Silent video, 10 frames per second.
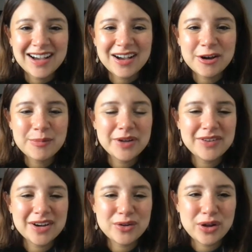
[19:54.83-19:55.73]
I've
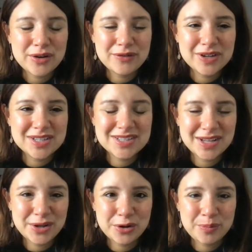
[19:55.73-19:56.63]
had a lot of fun
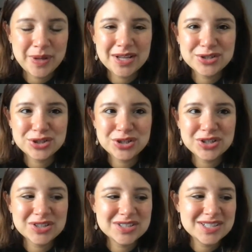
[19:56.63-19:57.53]
seeing your
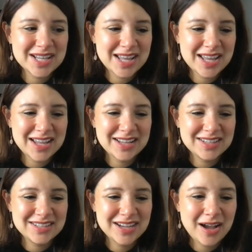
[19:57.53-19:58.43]
pictures,
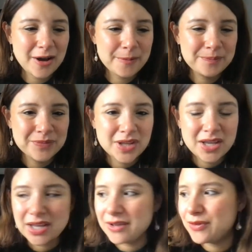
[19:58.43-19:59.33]
and
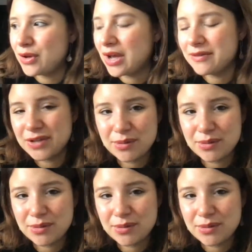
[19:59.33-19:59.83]
if you have